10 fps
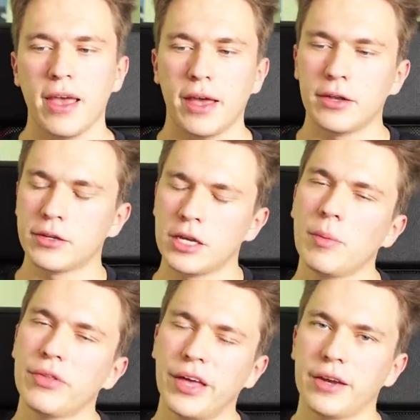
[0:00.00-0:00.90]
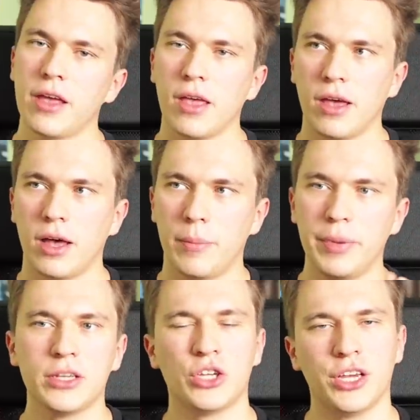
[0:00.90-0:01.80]
And then on top of that, a
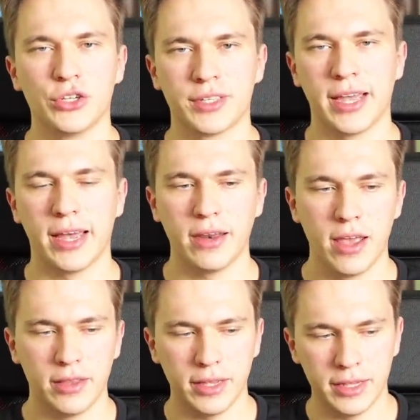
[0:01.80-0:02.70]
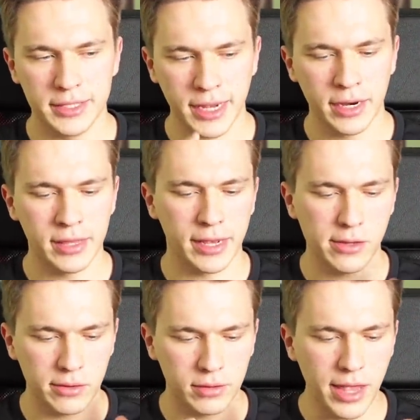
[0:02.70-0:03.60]
big change is that they decided that
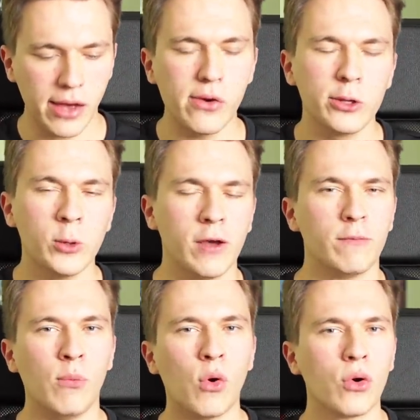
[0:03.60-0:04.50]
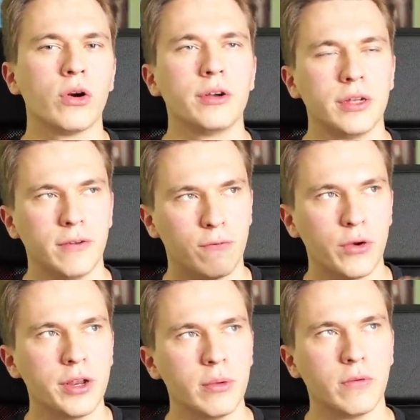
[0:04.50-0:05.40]
now you have more
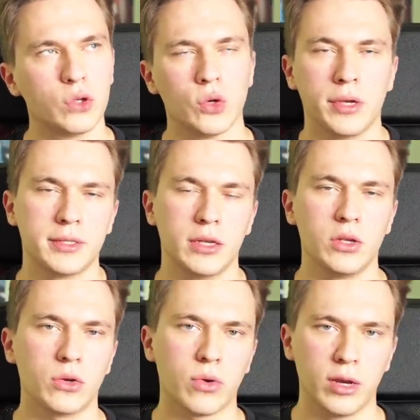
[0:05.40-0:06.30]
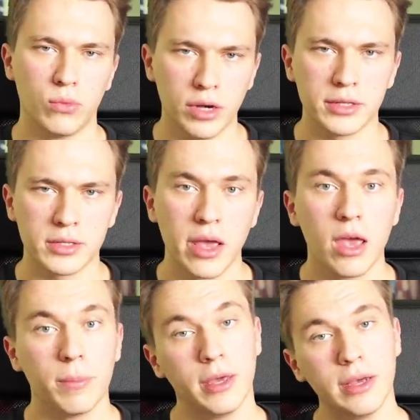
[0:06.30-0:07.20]
freedom of choice in your grade 1s
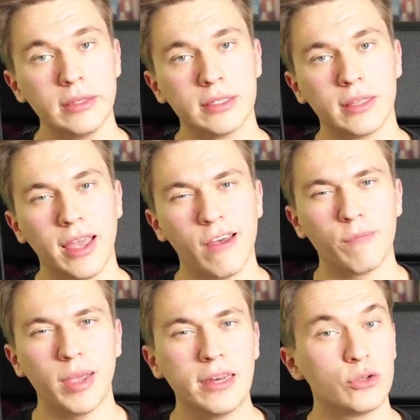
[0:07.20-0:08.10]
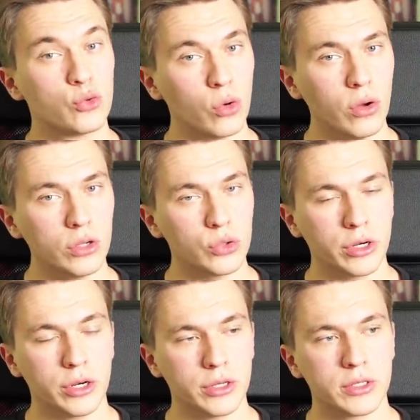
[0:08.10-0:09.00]
because they have made draw
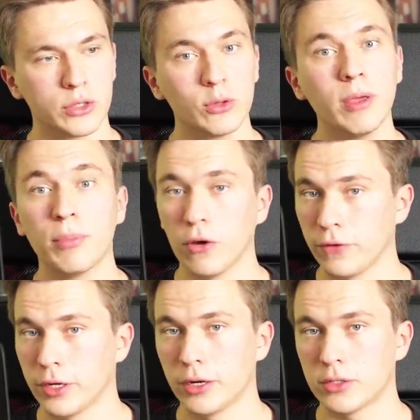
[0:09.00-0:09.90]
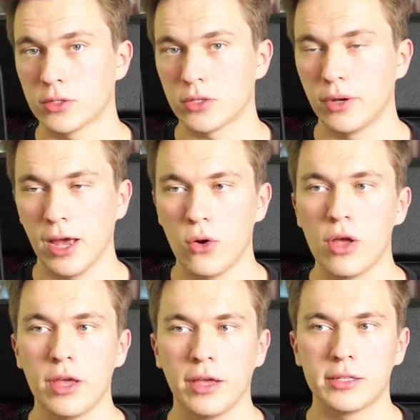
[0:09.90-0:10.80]
triggers to be perfect guards. So now,
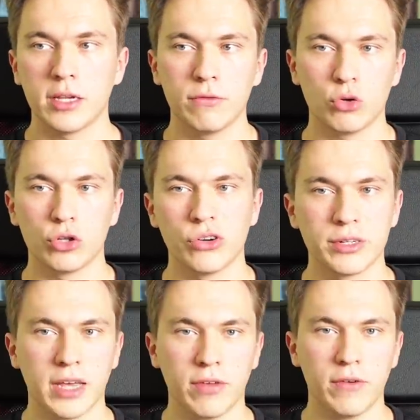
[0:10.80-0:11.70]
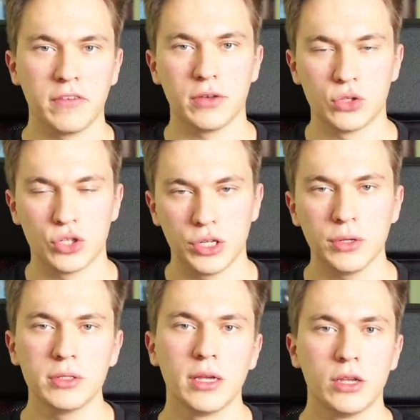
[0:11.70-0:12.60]
instead of draw triggers having 5,000
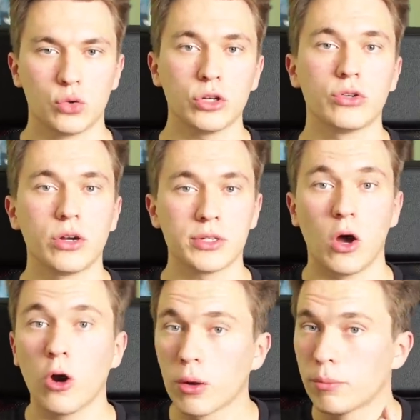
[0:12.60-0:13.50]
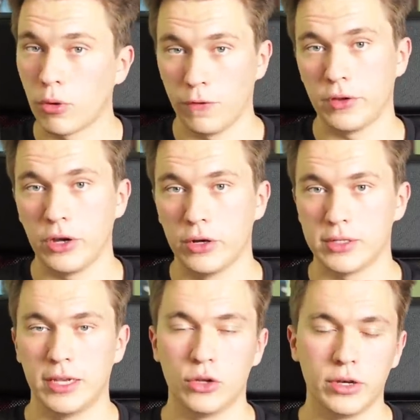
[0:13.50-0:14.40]
shield, draw triggers are perfect guards
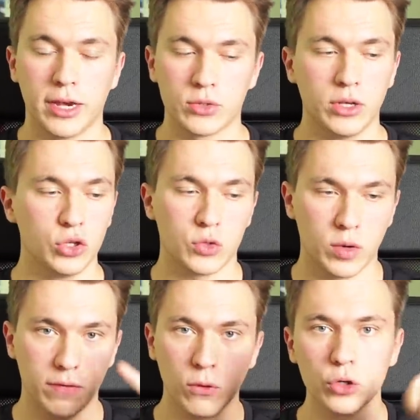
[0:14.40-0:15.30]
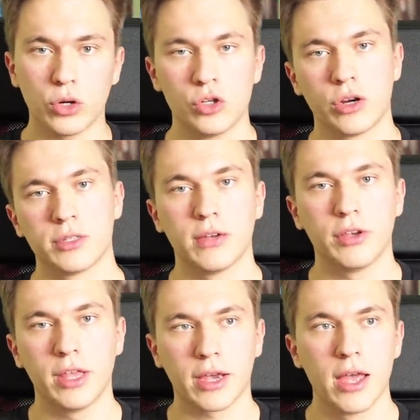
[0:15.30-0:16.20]
in your deck. So you can just run 4 draw triggers in every
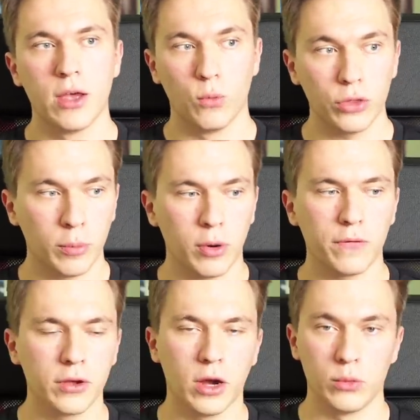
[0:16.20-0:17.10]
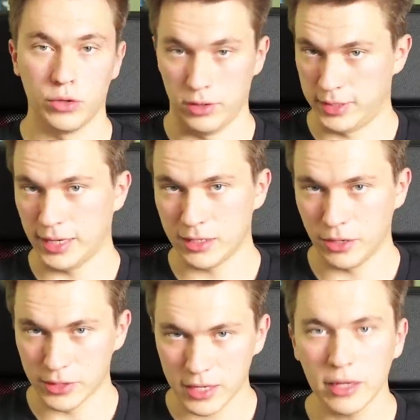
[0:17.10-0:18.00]
deck with the perfect guard, with the
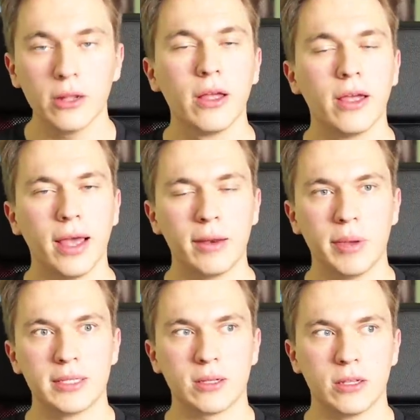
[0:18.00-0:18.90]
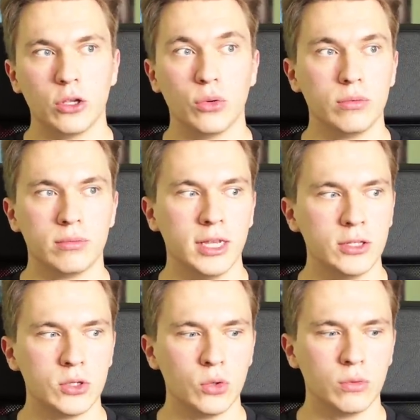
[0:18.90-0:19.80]
Sentinel skill, and basically you don't
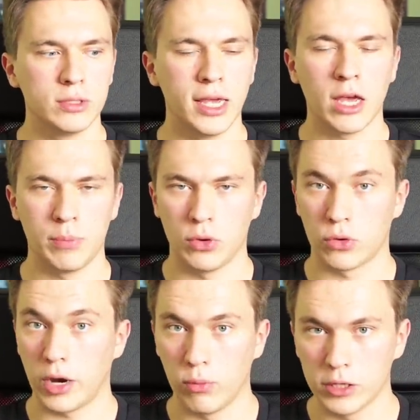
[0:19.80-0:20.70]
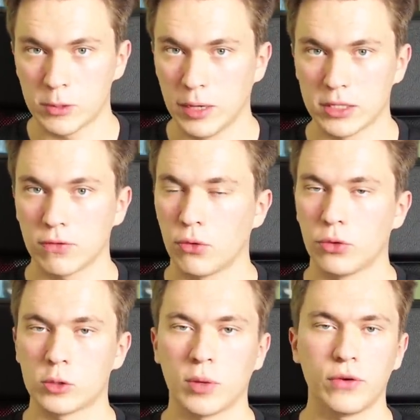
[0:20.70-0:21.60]
need to take up your grade 1 space for
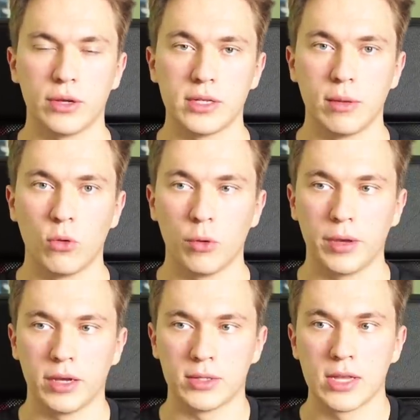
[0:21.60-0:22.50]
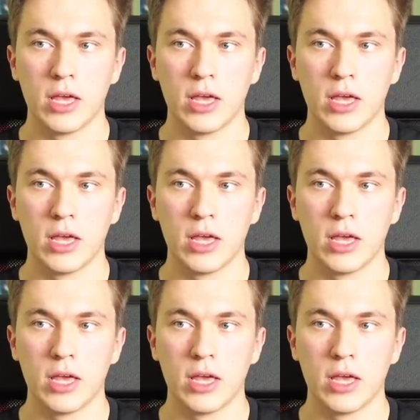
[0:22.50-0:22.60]
those perfect guards anymore because